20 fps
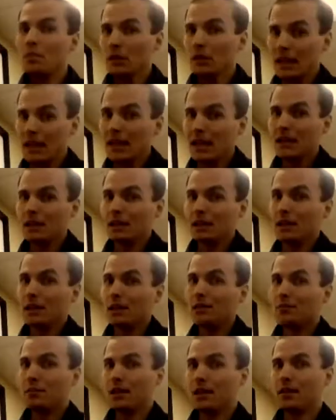
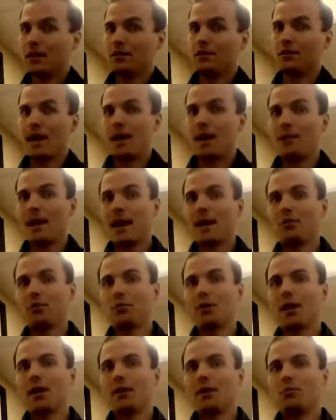likely because of that
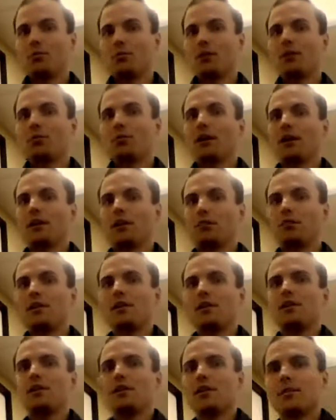pathway, where
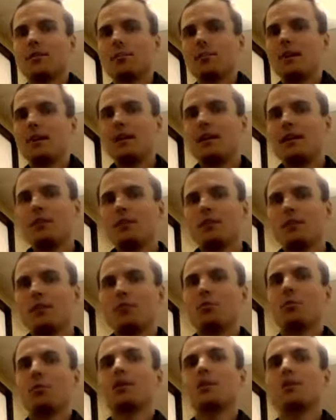omega-3s compete
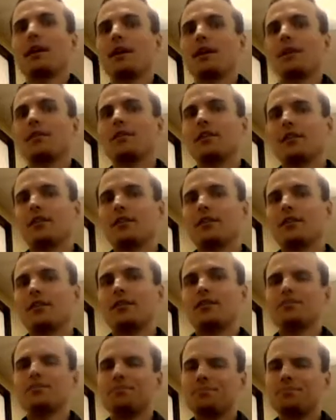with
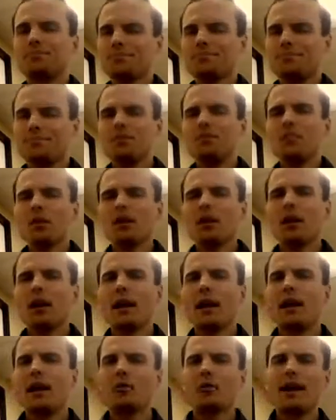omega-6s,
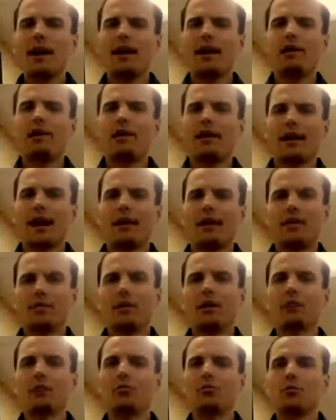and arachidonic acid
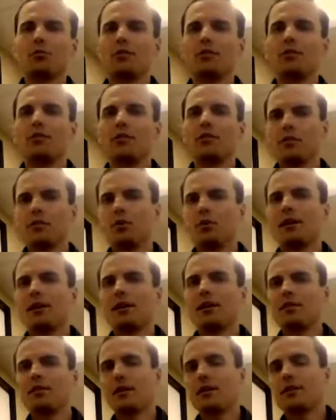being the derivative of the
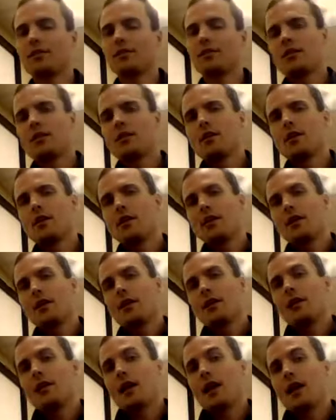omega-6.
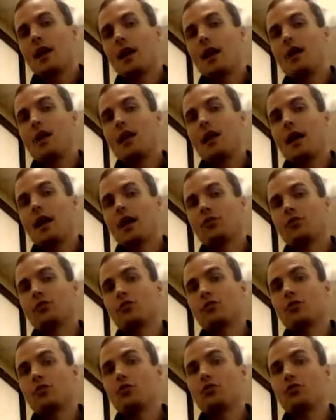And
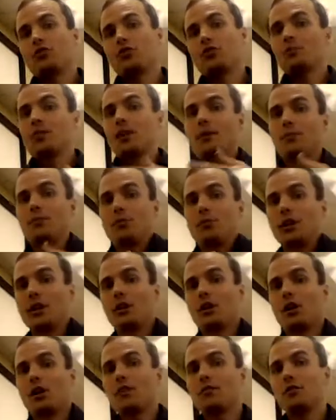so sometimes you cut
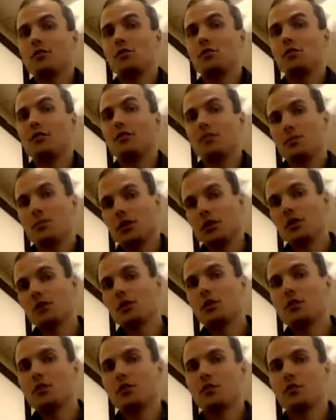it off and you get something that
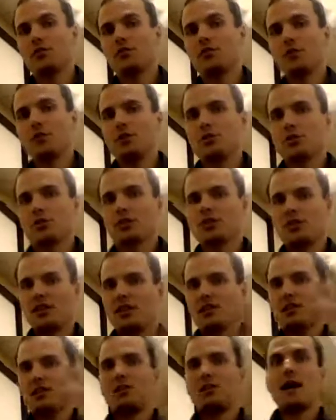lowers the inflammation
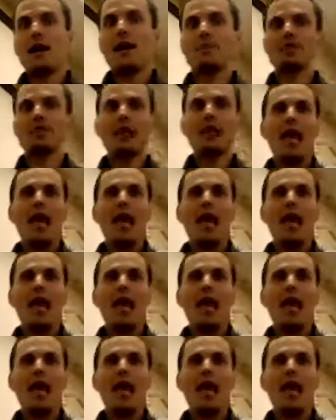instead of if you have